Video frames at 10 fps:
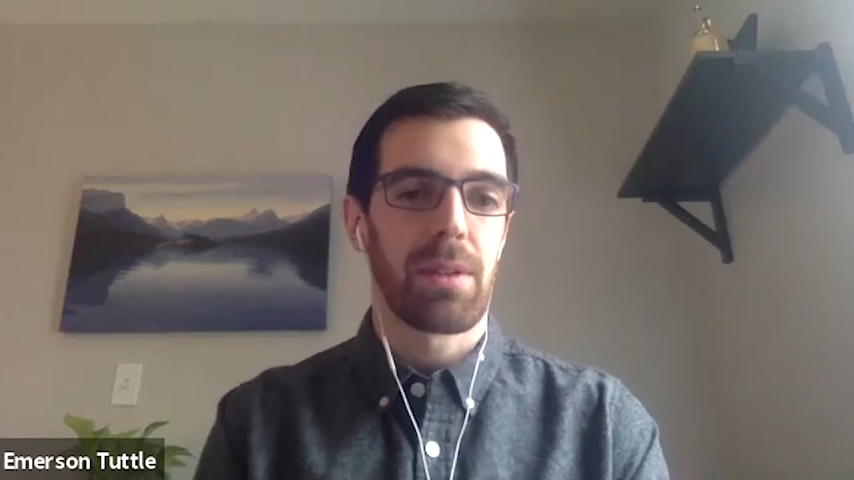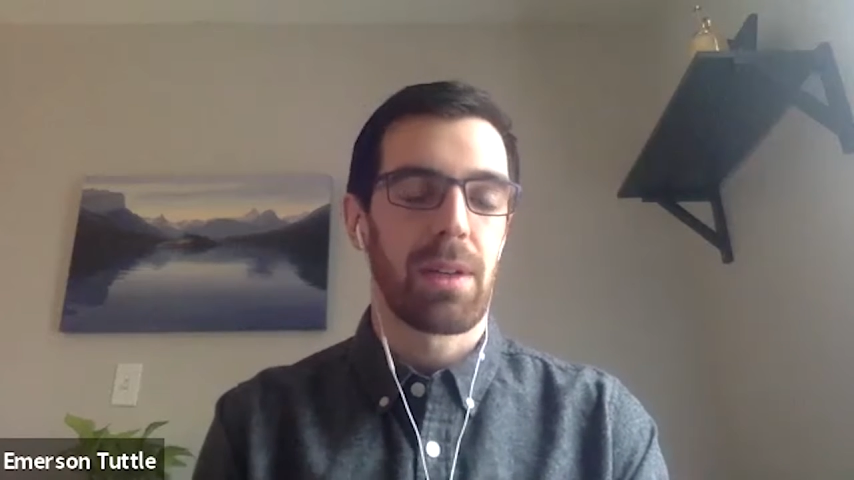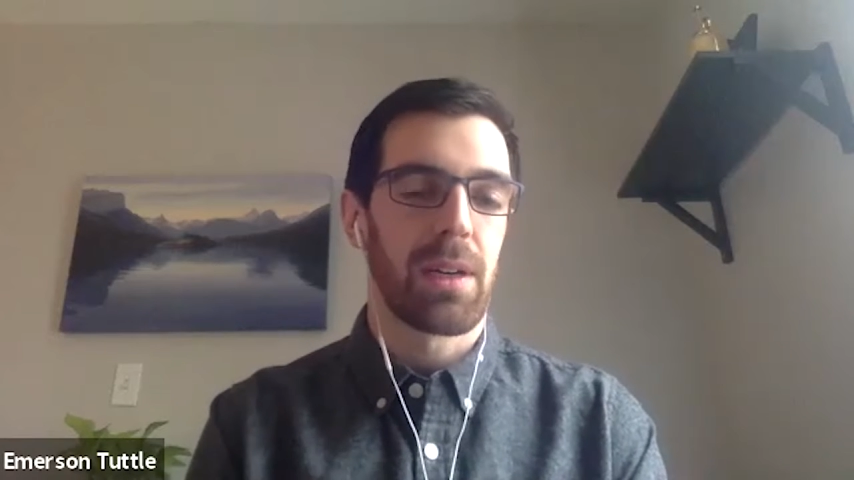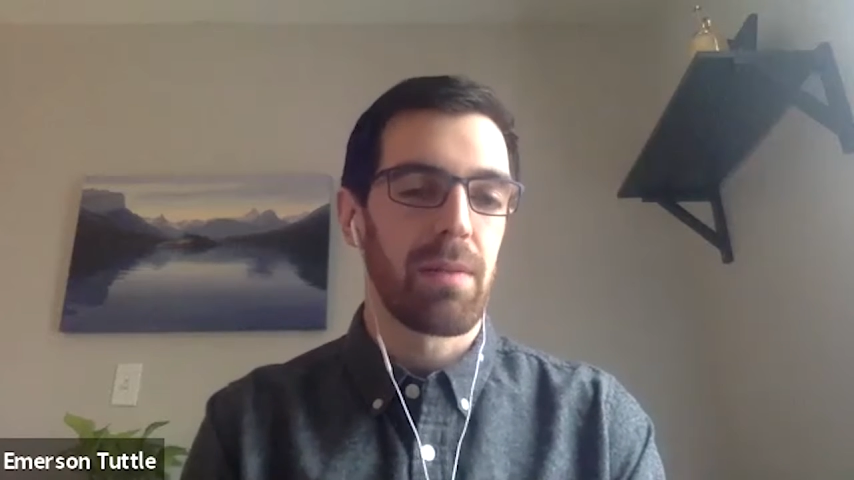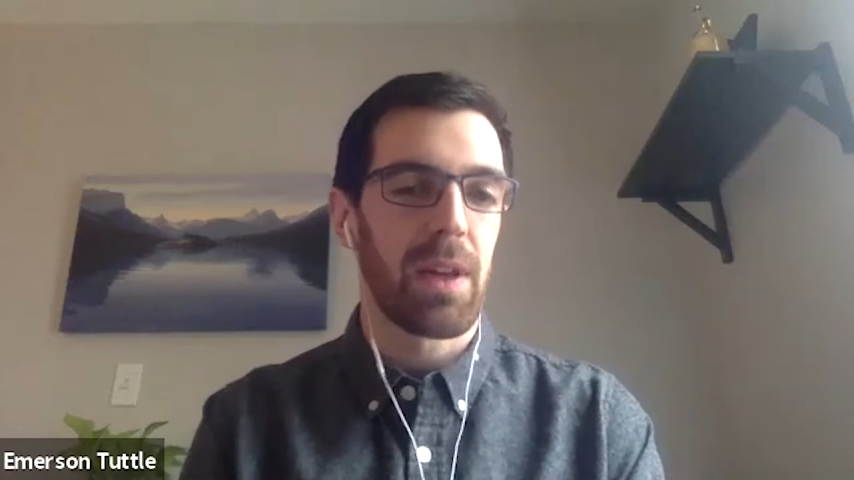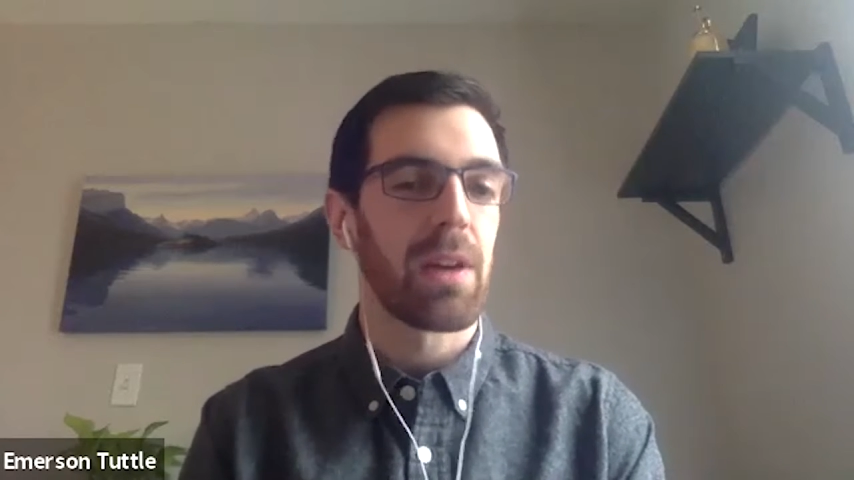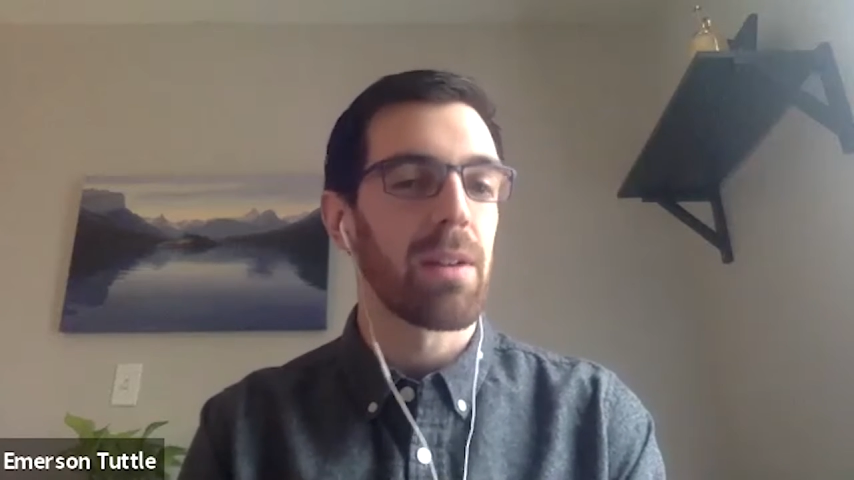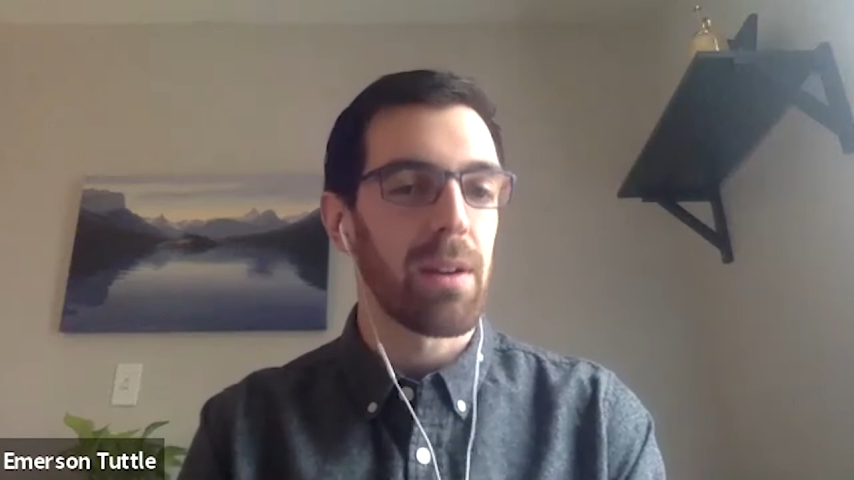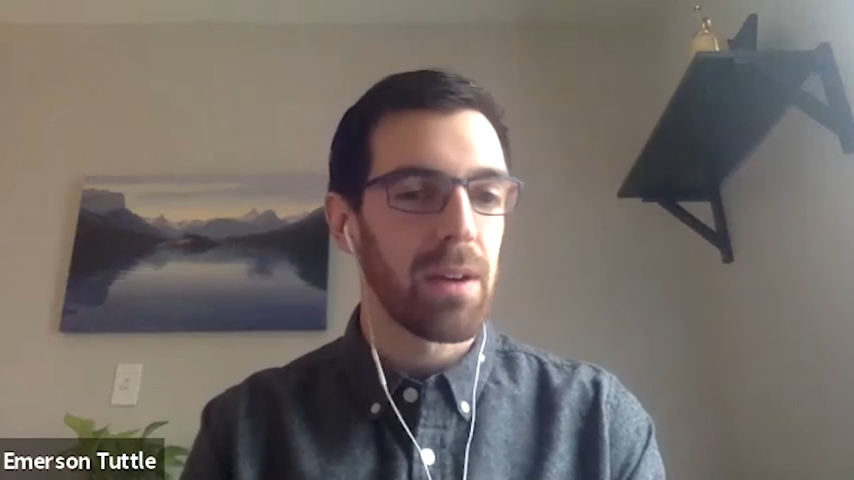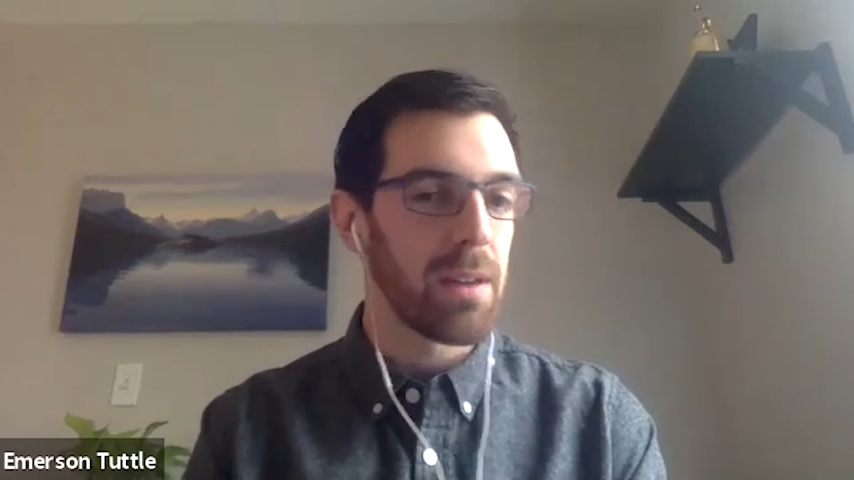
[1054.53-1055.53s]

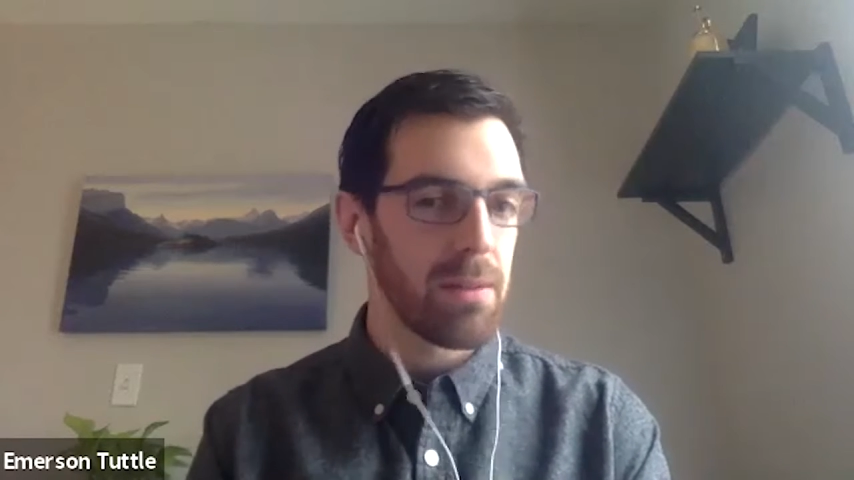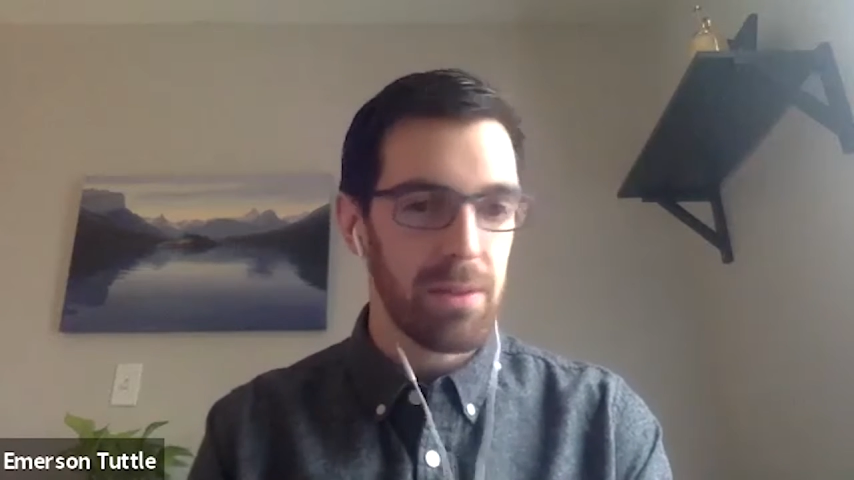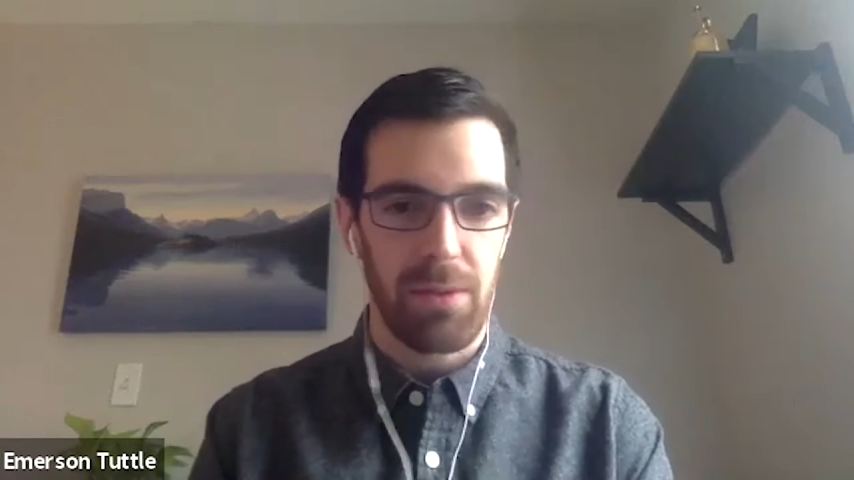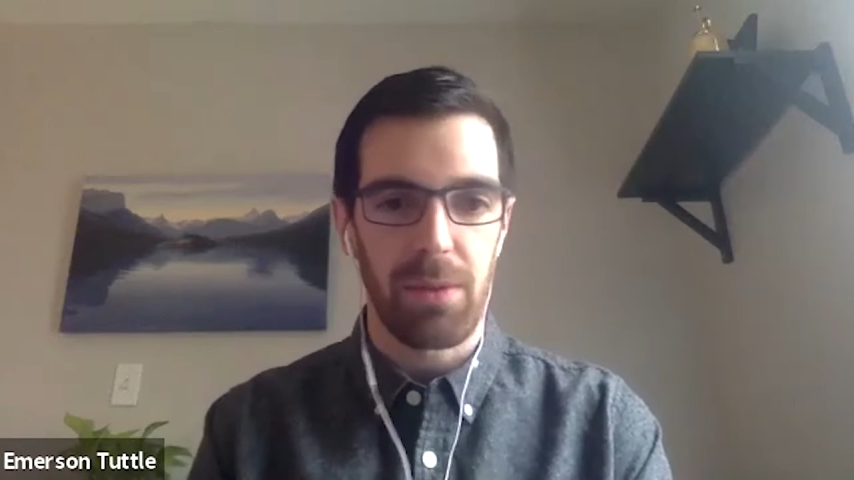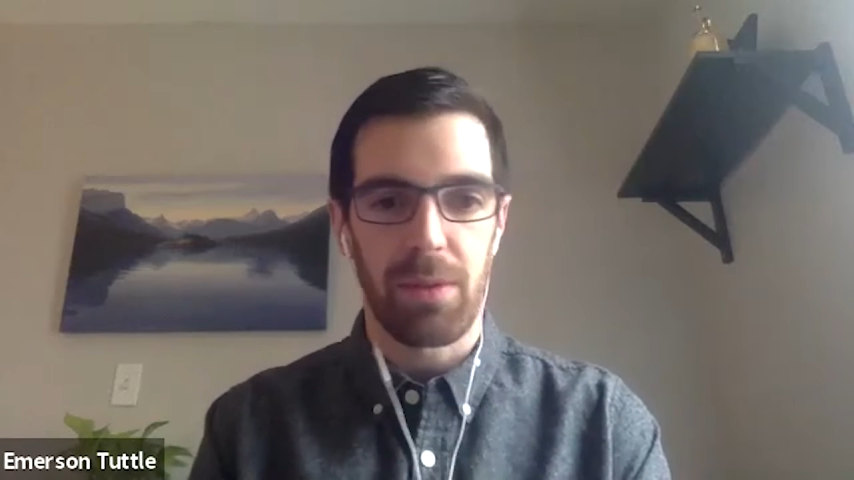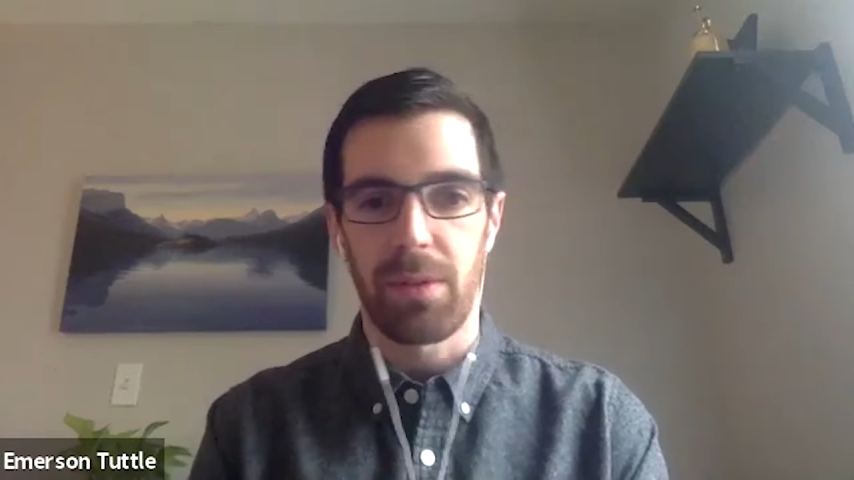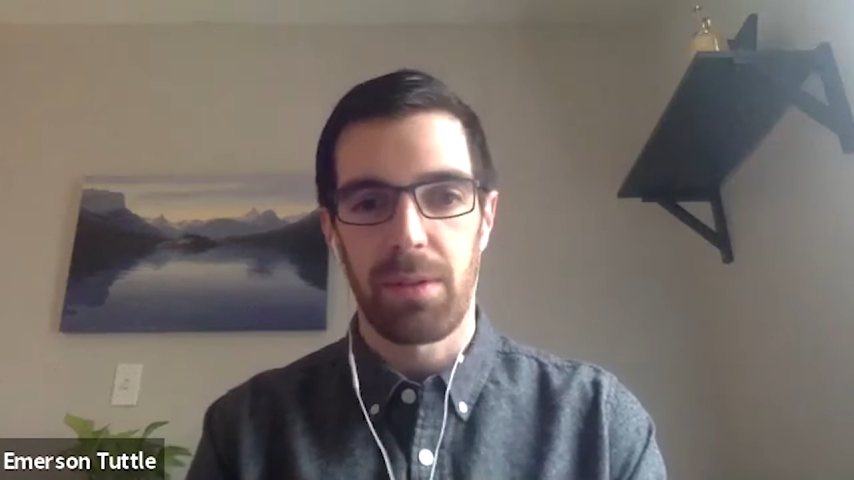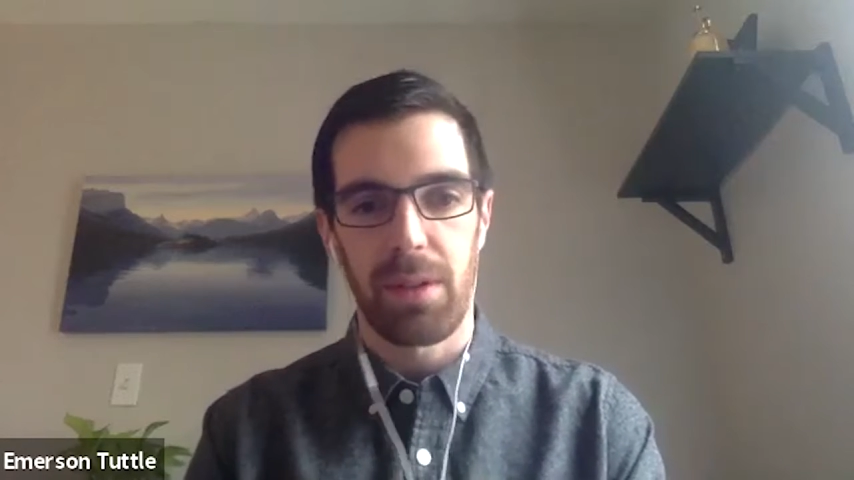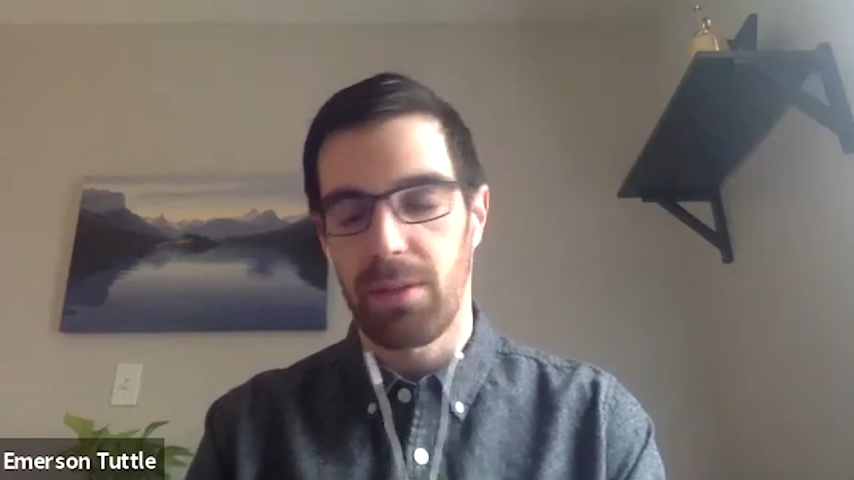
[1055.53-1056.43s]
veterinary school,